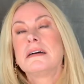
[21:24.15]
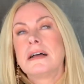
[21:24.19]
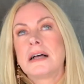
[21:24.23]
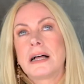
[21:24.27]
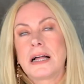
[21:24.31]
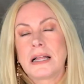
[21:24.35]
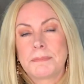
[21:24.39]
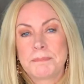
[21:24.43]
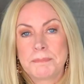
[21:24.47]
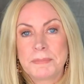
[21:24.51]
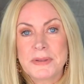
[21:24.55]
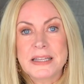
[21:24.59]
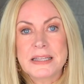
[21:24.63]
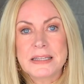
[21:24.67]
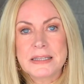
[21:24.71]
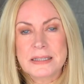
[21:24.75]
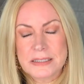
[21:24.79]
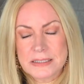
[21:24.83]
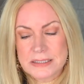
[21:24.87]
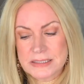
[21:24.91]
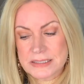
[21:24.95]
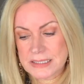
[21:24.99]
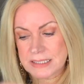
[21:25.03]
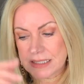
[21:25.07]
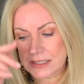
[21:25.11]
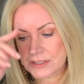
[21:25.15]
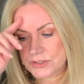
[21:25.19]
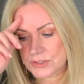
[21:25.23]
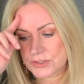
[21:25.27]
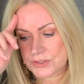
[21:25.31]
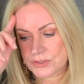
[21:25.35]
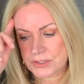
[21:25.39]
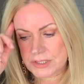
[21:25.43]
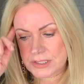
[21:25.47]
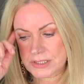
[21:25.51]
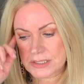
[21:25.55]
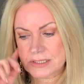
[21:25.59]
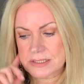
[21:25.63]
a bit
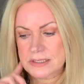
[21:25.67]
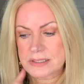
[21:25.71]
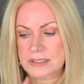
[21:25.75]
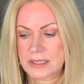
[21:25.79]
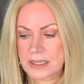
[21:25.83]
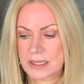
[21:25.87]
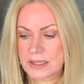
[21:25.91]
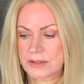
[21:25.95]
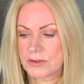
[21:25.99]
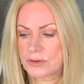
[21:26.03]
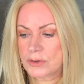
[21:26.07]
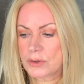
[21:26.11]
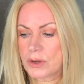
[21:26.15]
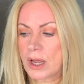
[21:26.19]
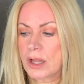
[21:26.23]
dangerous, and they're